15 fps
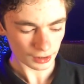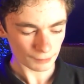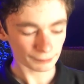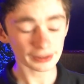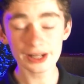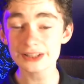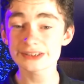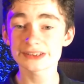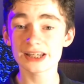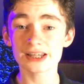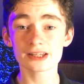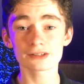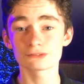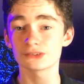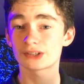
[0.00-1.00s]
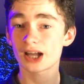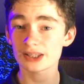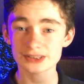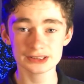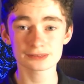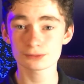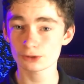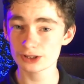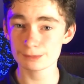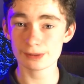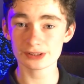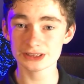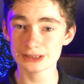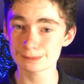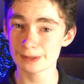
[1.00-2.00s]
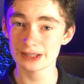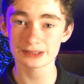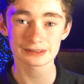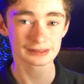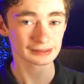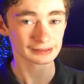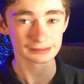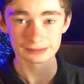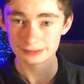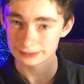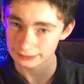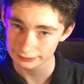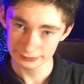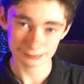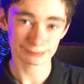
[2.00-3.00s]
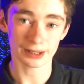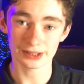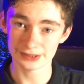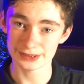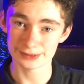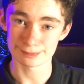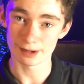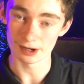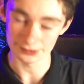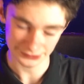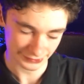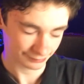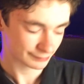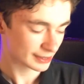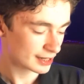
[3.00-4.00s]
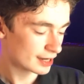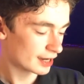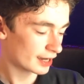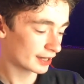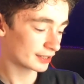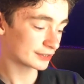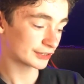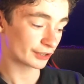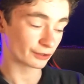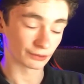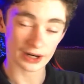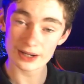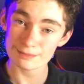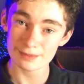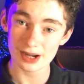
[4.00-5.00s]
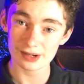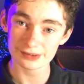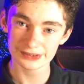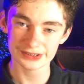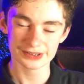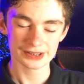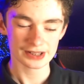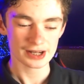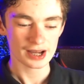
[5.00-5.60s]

But I'd say if you got $20 to spend, buy this mouse. It is a great mouse.